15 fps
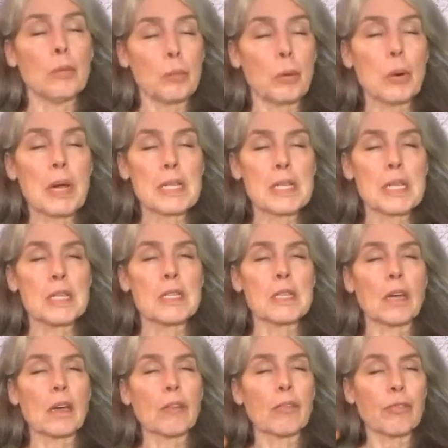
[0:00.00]
presence
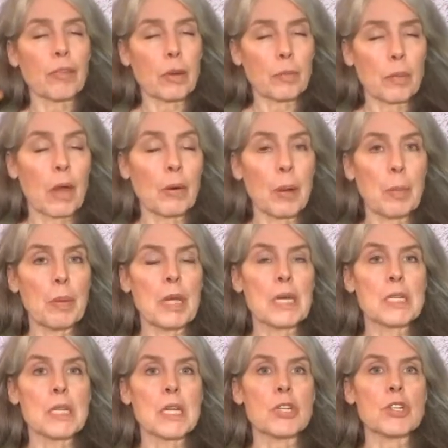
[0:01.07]
of, all right, pay
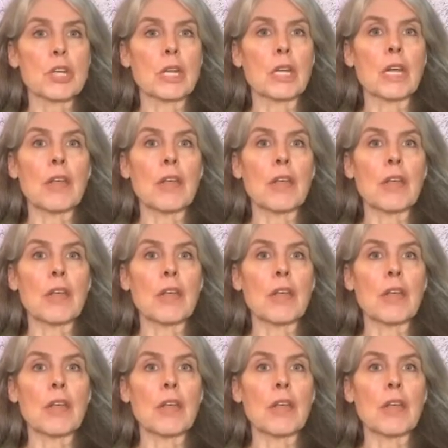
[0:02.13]
attention.